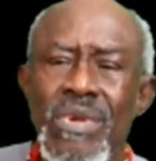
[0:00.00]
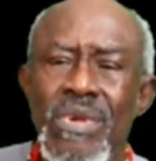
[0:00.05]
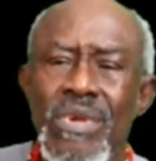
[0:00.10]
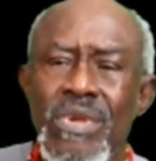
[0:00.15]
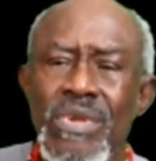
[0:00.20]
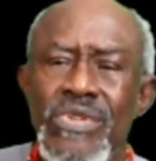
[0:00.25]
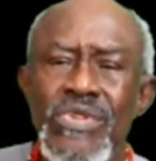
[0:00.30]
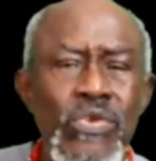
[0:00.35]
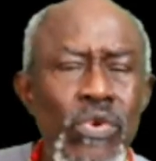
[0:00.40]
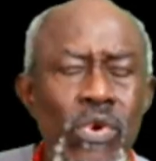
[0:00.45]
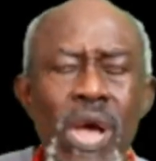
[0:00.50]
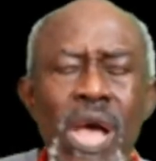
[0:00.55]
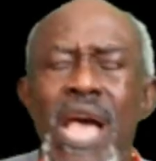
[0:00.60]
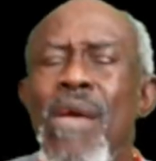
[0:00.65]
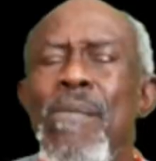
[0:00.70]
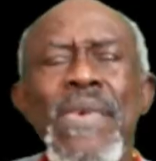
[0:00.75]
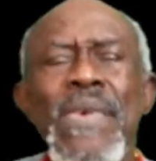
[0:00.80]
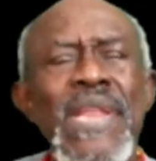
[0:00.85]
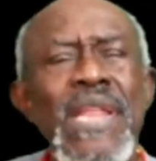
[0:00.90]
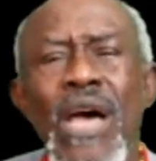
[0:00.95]
So how
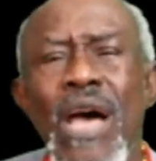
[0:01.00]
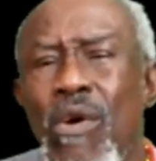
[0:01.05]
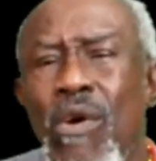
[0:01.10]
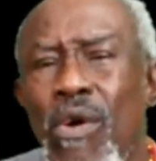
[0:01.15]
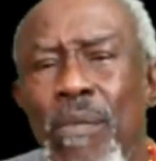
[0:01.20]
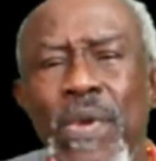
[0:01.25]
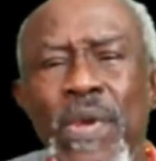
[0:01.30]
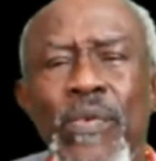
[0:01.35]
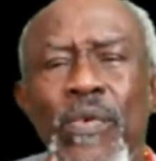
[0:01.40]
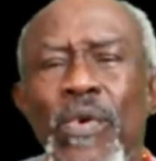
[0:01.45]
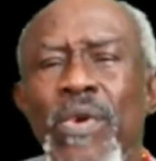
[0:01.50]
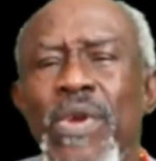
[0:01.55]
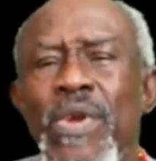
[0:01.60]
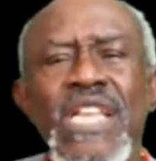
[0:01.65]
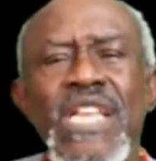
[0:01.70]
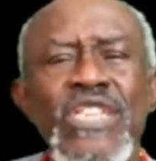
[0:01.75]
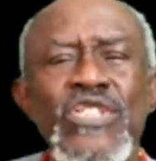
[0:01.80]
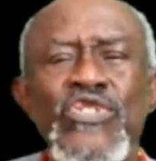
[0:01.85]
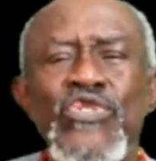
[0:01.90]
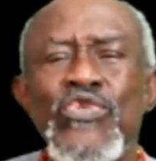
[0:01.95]
many of our people in
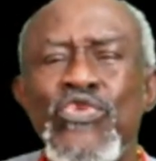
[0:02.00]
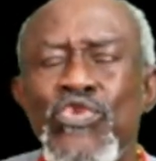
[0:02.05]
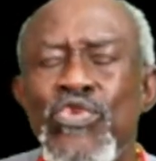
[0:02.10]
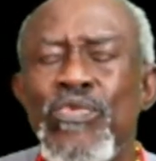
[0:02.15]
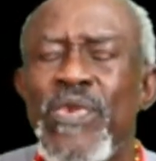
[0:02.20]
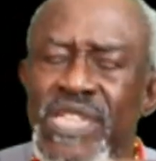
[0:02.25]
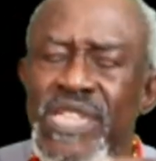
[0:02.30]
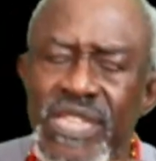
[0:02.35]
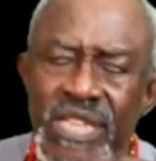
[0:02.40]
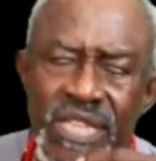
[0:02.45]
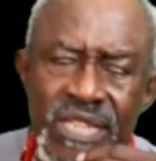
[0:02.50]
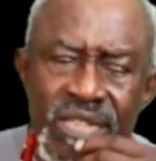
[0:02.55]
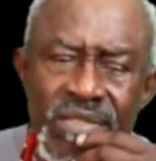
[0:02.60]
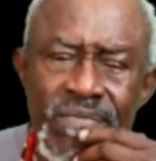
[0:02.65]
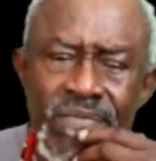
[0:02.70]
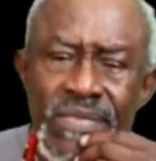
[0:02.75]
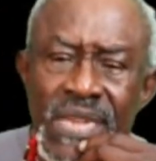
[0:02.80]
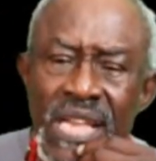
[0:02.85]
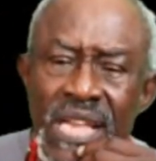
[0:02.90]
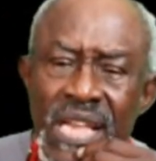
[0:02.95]
this juju business?
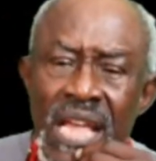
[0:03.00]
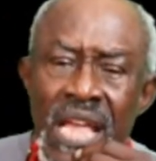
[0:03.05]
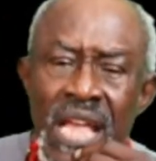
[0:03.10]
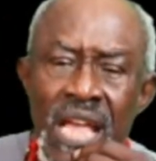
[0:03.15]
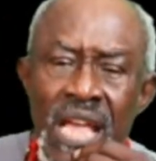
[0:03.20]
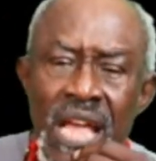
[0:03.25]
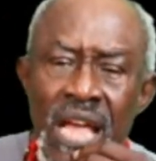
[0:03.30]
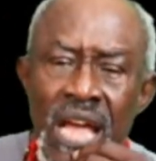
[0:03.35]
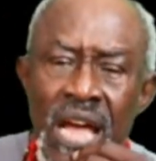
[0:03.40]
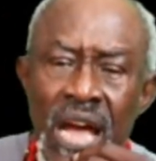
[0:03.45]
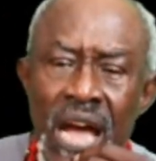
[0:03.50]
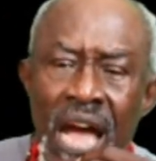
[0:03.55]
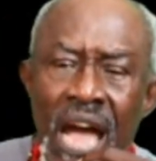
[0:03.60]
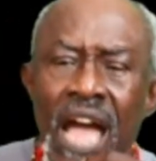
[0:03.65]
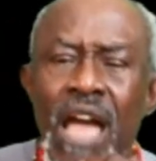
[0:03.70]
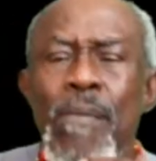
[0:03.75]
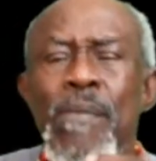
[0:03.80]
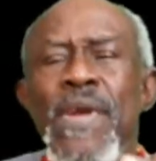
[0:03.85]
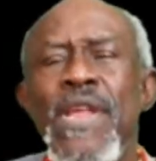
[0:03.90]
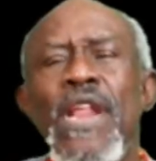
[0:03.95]

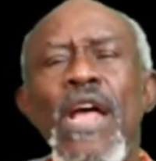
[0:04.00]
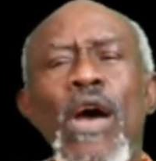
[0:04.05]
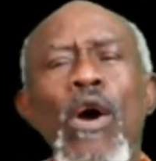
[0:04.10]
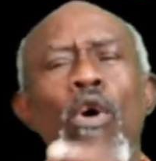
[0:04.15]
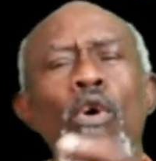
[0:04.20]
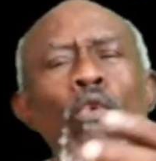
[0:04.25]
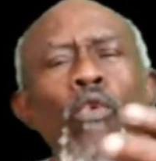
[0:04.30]
How many of our